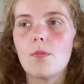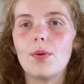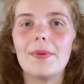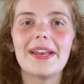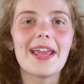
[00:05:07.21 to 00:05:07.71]

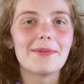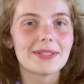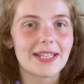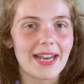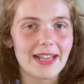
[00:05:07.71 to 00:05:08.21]
But being able
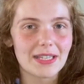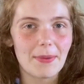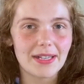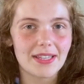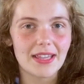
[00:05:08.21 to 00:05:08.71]
to connect it
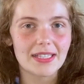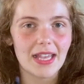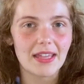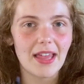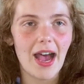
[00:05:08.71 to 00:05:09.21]
back to things
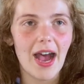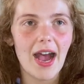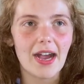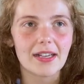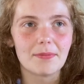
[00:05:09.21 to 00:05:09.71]
like that,
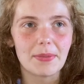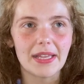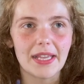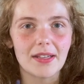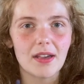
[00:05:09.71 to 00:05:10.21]
I can be
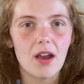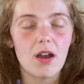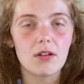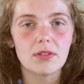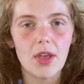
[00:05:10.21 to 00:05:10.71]
like,
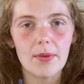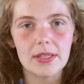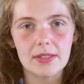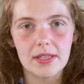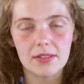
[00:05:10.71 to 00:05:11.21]
oh no,
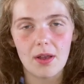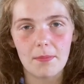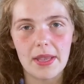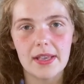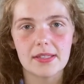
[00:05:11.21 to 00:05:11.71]
it's it's not
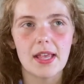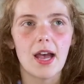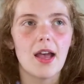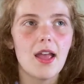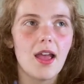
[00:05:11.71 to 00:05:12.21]
me, it's
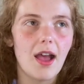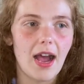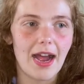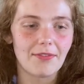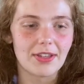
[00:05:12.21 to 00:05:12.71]
that
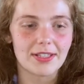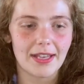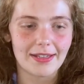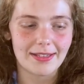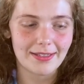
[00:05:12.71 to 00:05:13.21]
I have this
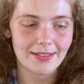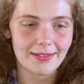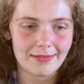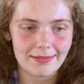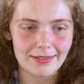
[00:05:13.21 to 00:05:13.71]
like
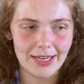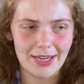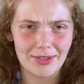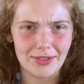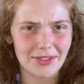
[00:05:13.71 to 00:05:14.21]

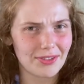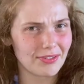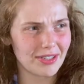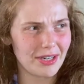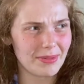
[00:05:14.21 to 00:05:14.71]
childhood
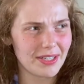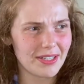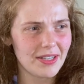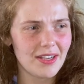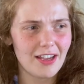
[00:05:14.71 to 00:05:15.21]

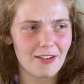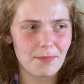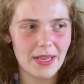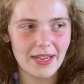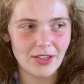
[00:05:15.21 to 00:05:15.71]
trauma of
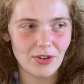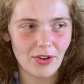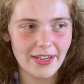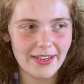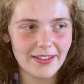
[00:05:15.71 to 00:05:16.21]
being
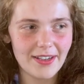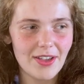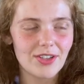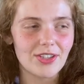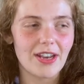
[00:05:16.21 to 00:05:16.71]
annoying.
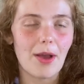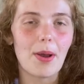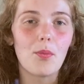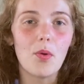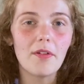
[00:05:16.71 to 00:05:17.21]
So now
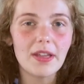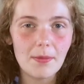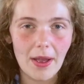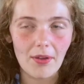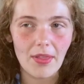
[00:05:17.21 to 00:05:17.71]
I worry
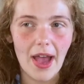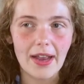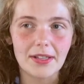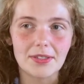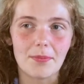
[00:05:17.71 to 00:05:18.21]
about that,
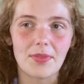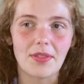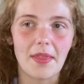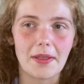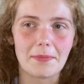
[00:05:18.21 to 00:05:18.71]
and it's something
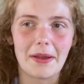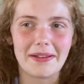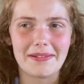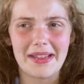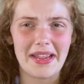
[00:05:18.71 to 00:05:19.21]
that like
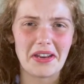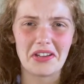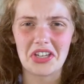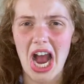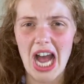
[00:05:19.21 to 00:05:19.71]
my inner
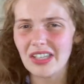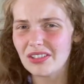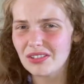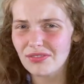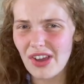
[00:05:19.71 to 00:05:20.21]

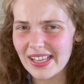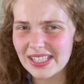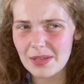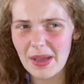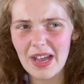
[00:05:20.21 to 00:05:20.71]
child
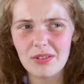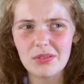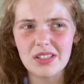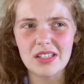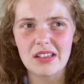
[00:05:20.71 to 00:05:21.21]
frets
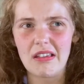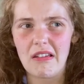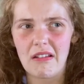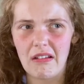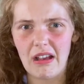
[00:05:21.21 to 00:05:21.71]
about.
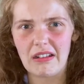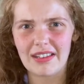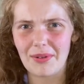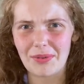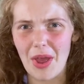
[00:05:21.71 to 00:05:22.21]
I
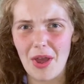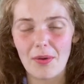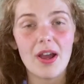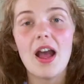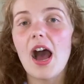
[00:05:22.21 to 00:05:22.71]
don't
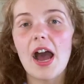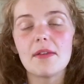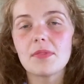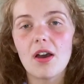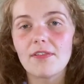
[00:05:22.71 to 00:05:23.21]
know.
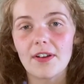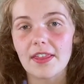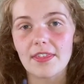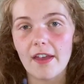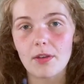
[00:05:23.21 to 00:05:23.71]
I'm not a
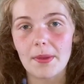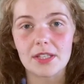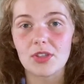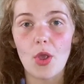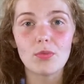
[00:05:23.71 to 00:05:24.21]
fucking
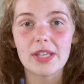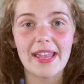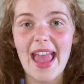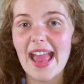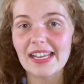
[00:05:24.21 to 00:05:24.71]
therapist. Don't
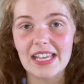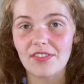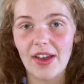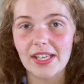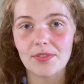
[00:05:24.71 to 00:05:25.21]
take any
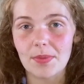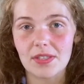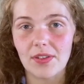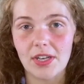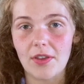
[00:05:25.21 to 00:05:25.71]
advice from
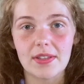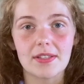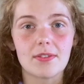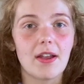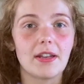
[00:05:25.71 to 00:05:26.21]
this video. This
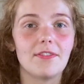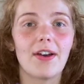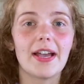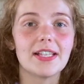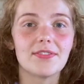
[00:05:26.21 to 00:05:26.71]
is not an
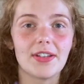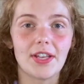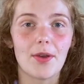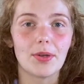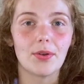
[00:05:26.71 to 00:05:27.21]
advice
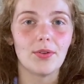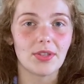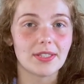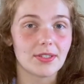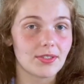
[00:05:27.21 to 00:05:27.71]
video at all.
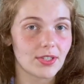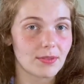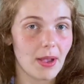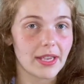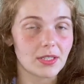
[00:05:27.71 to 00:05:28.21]
This is just
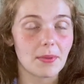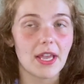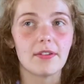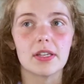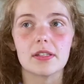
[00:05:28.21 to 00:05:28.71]
my
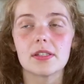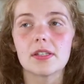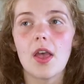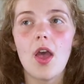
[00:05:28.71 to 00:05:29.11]
experience.